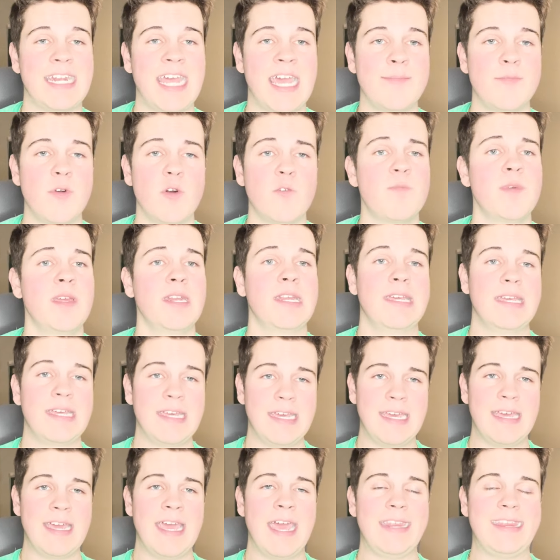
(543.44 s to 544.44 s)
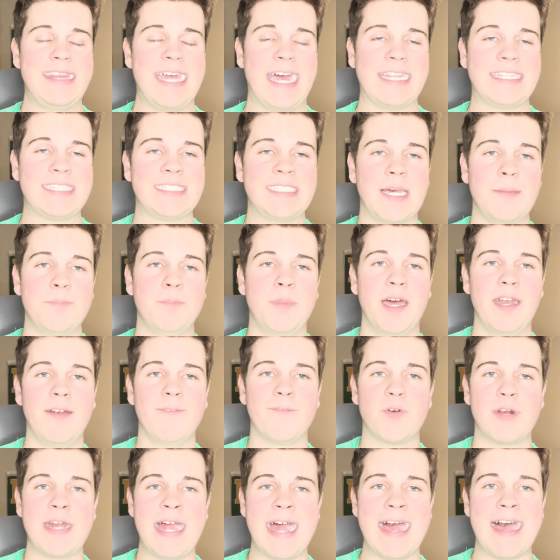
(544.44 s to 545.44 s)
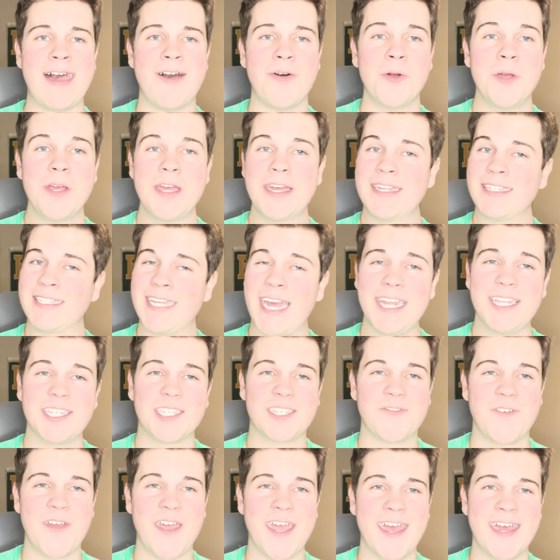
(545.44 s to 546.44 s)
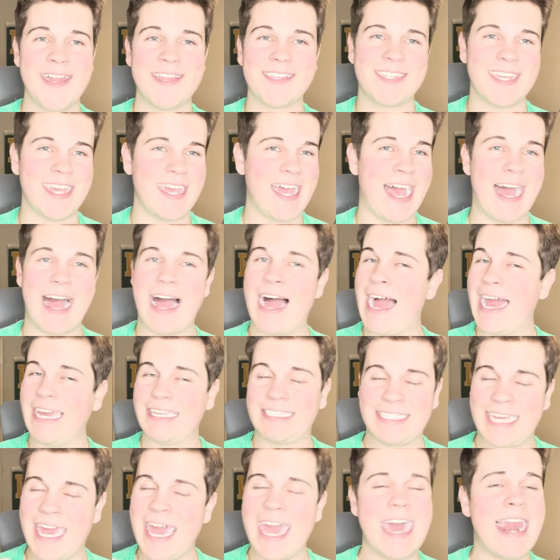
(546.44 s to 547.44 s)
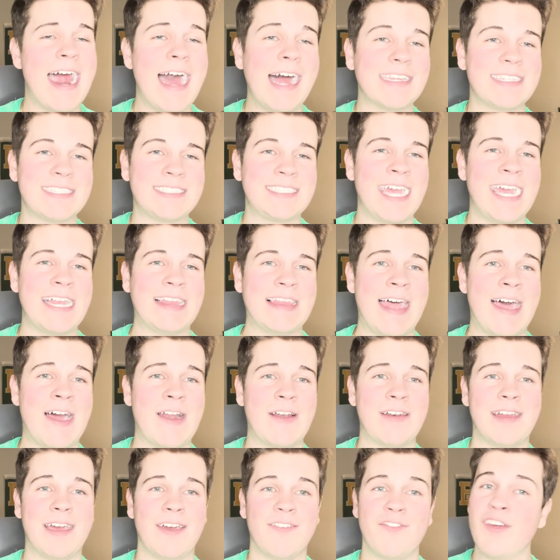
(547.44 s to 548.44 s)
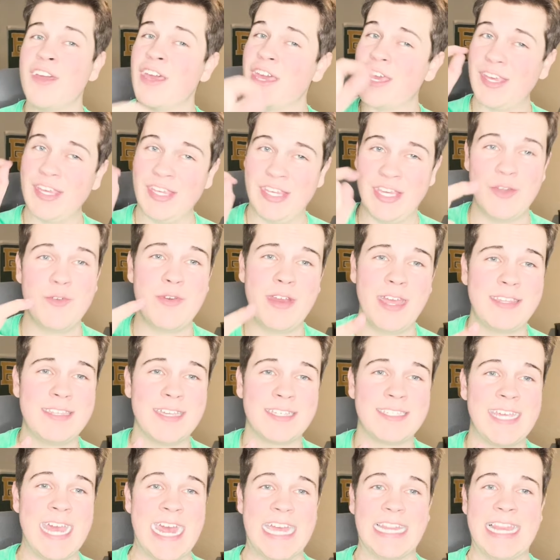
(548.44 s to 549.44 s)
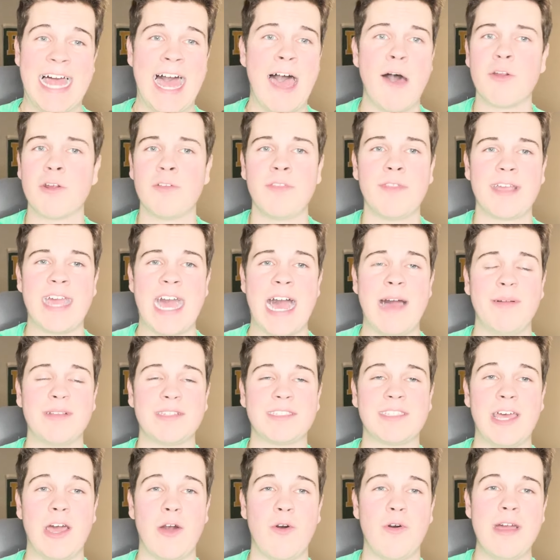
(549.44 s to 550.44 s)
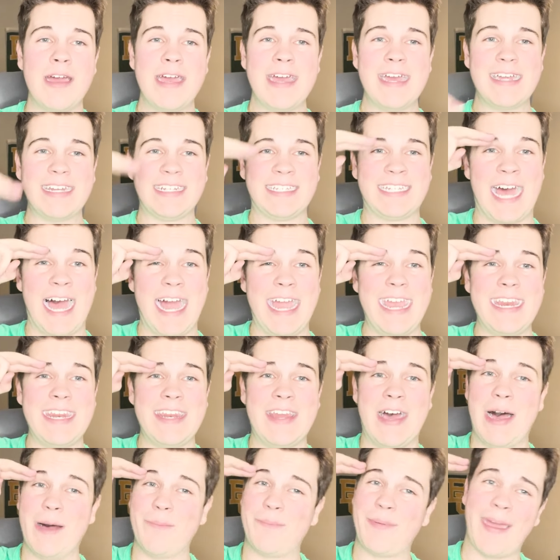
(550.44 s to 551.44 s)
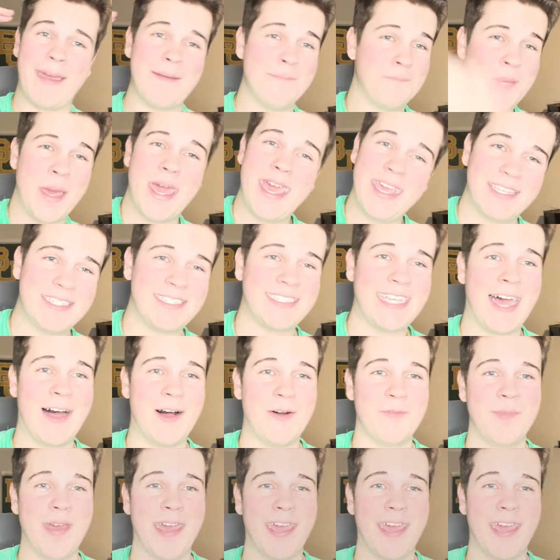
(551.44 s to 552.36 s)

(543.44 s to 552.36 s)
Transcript: Today movement, hit that sub button. For now, Titans fans, I cannot say it loud enough. You need to say it louder in the comments, though. Tighten up and peace out,